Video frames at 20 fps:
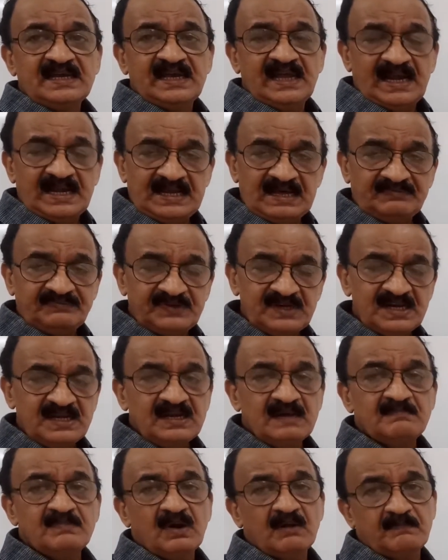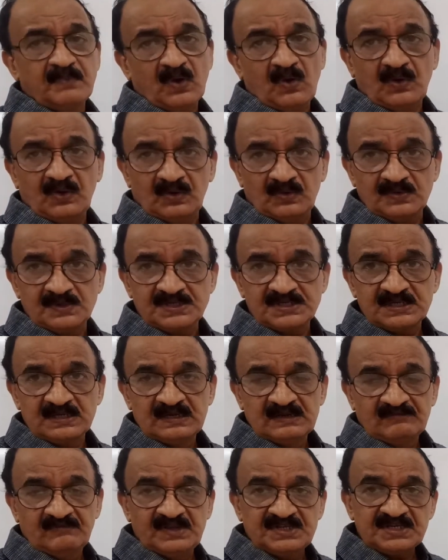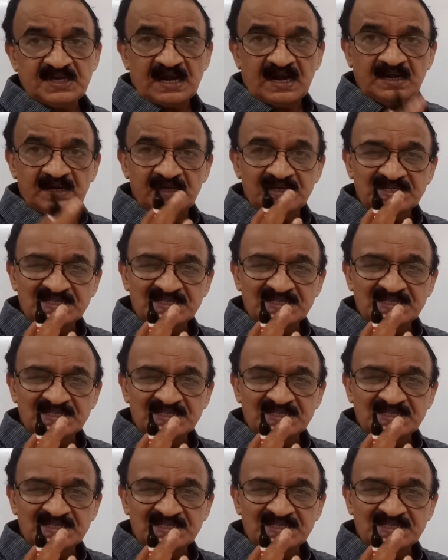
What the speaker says: a definite number of protons which are under